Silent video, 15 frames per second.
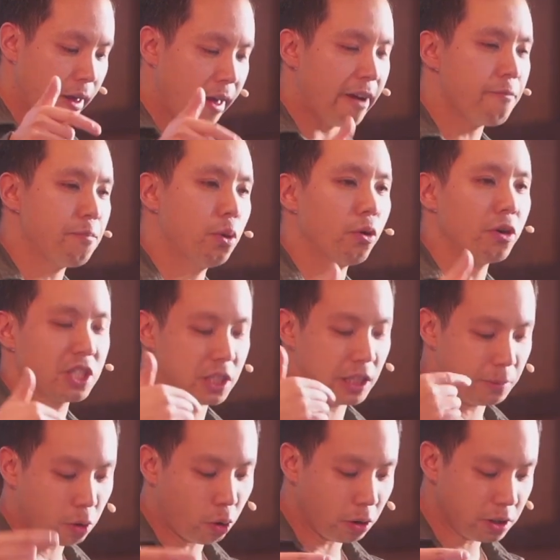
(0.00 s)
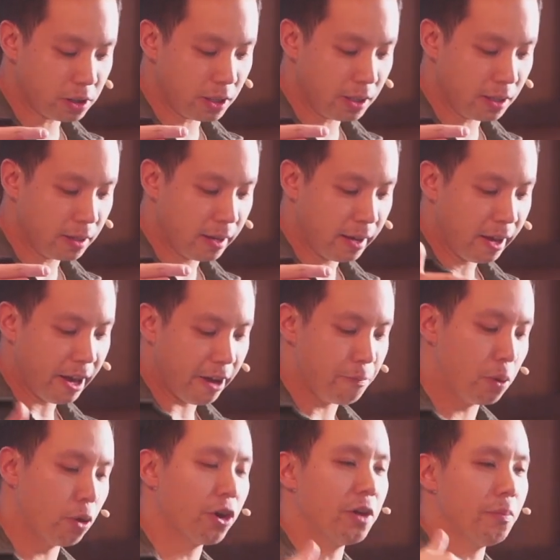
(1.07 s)
have poorer sleep quality,
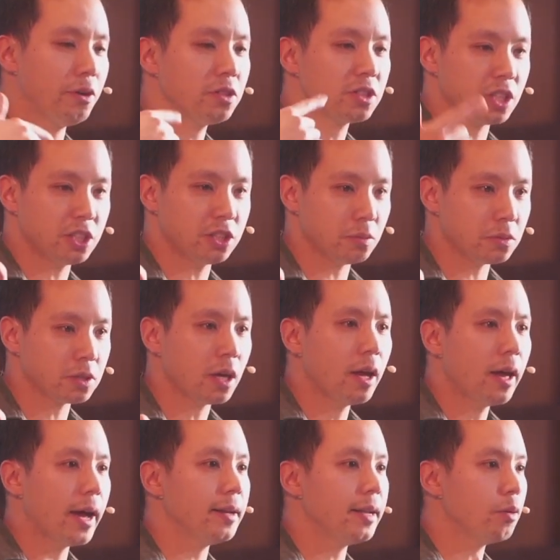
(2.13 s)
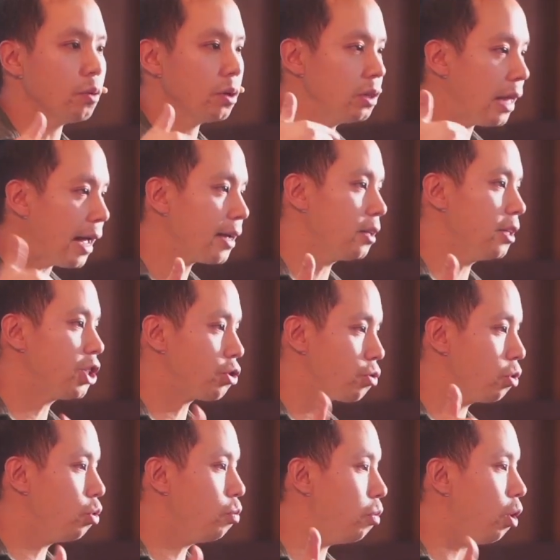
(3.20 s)
have poorer immune systems, and they will likely
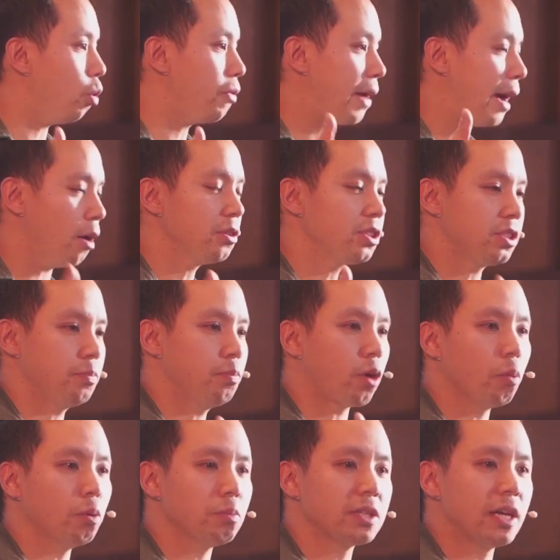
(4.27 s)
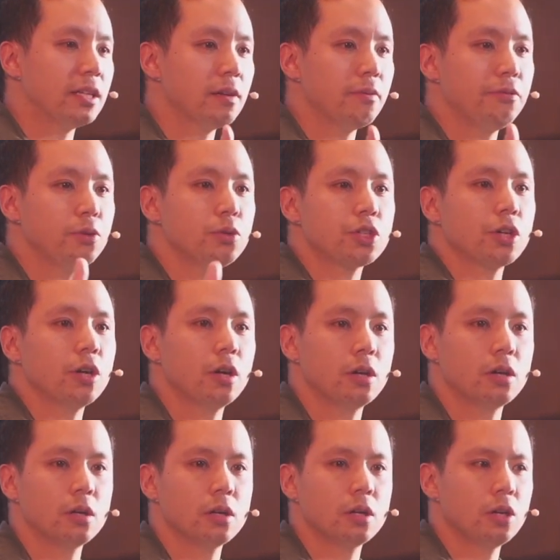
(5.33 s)
struggle more with health problems in the future.
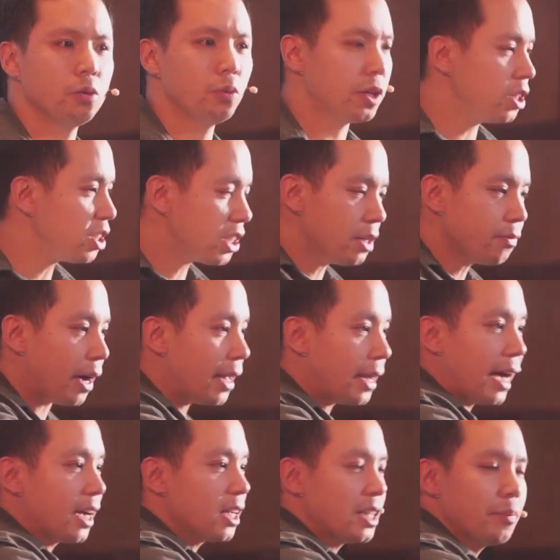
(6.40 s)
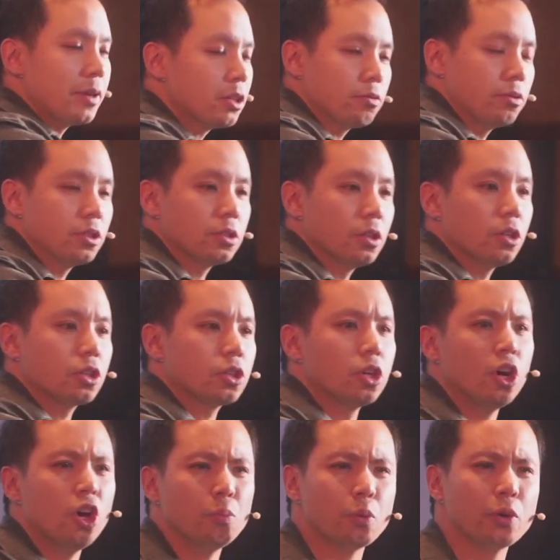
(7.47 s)
We can see that in academic research.
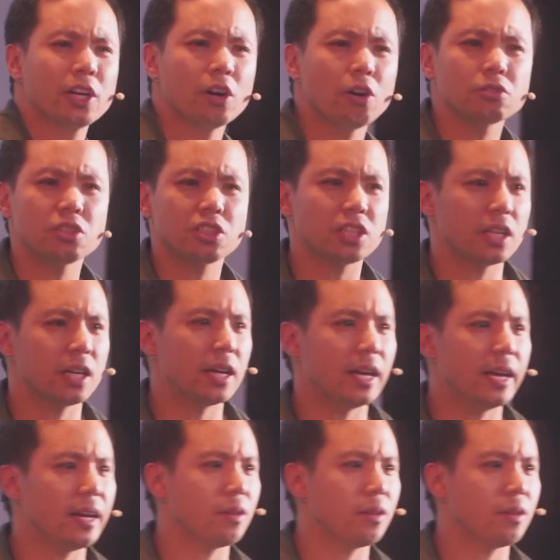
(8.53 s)
But we can also see it